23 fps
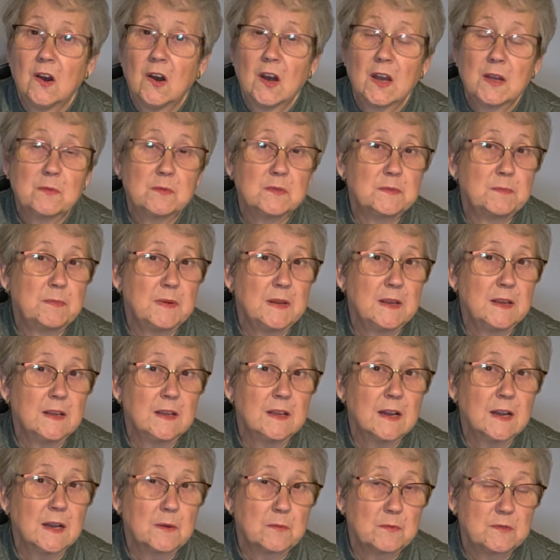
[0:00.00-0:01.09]
I
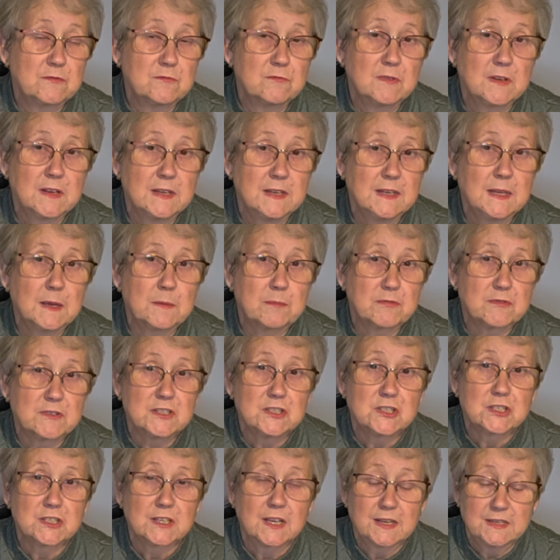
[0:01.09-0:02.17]
would really
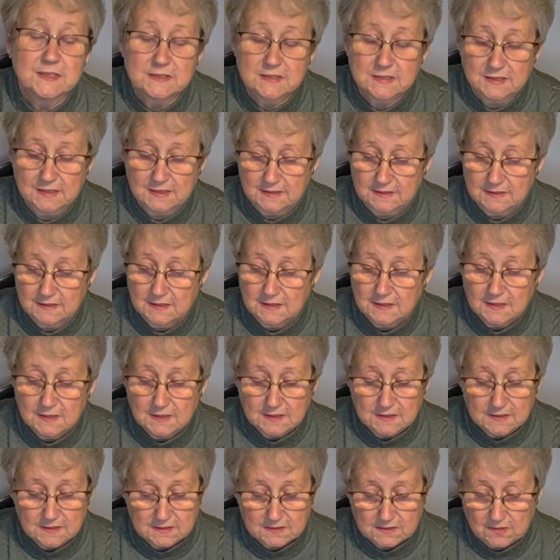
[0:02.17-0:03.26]
appreciate it.
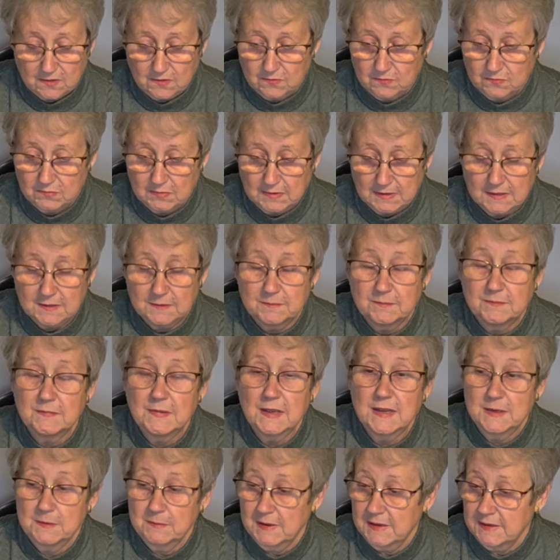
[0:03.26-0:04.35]
So
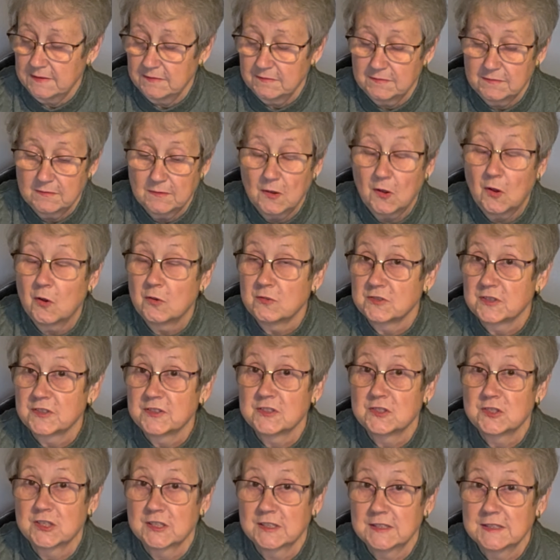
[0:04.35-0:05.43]
anyway, onto the
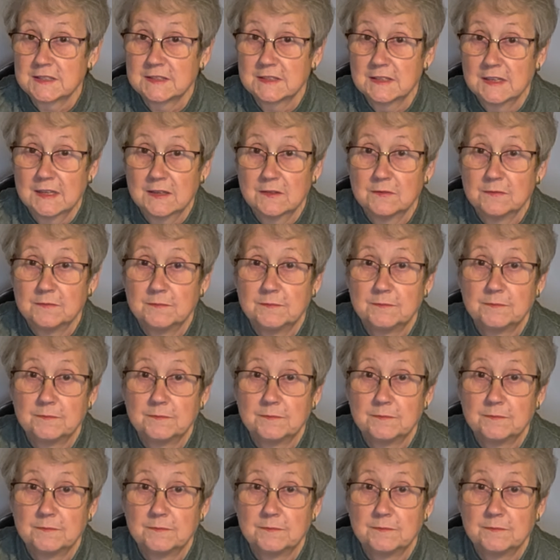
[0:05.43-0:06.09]
chilies now.